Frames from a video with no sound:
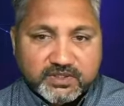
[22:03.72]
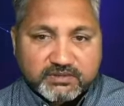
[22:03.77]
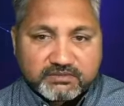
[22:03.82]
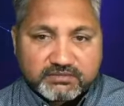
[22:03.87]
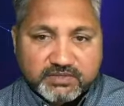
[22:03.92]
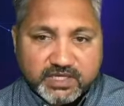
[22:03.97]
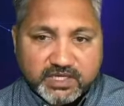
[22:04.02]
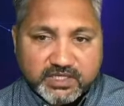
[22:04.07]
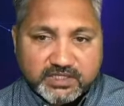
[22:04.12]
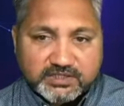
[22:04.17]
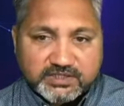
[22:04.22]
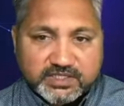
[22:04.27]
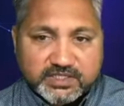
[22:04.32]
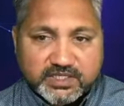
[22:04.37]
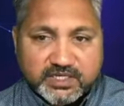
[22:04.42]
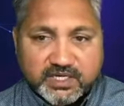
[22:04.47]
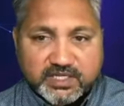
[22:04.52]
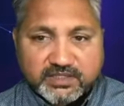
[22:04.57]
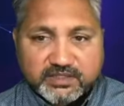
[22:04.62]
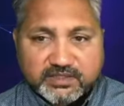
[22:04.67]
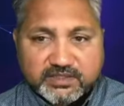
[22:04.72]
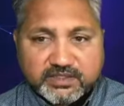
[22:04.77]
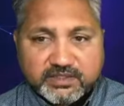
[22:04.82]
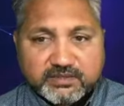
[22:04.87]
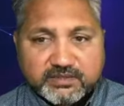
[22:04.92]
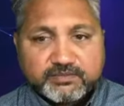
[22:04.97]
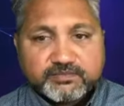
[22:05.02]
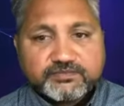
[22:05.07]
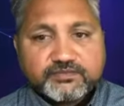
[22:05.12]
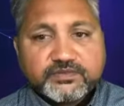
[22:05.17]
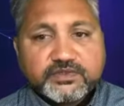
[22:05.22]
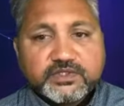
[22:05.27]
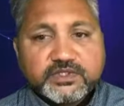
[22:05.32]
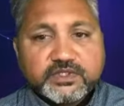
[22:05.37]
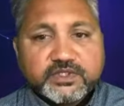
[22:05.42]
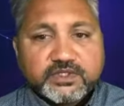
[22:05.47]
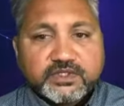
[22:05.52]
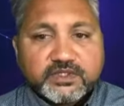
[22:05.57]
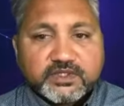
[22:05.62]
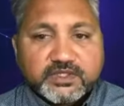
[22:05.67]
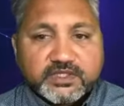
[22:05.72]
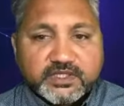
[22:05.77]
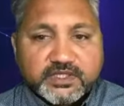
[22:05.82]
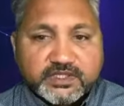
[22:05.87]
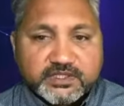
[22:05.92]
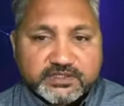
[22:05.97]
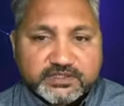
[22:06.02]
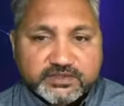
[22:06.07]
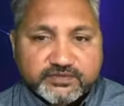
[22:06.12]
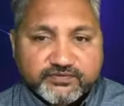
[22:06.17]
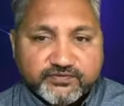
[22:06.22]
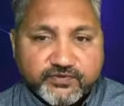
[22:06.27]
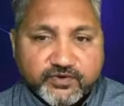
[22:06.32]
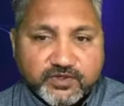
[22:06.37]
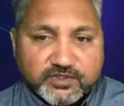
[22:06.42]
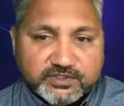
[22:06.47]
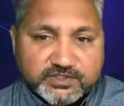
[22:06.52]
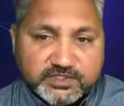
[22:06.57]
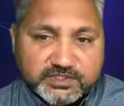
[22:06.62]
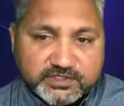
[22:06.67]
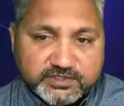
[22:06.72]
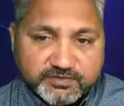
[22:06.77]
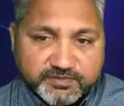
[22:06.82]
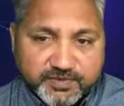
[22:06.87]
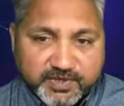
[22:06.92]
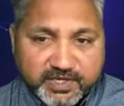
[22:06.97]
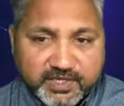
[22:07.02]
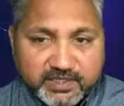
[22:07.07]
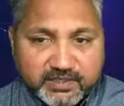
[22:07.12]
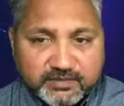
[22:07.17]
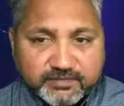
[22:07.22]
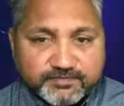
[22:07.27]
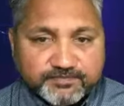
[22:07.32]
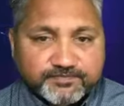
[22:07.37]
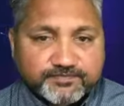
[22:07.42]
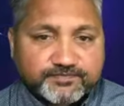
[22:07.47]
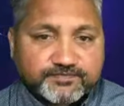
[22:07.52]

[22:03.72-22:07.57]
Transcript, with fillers: Makar Sankranti is falls in spring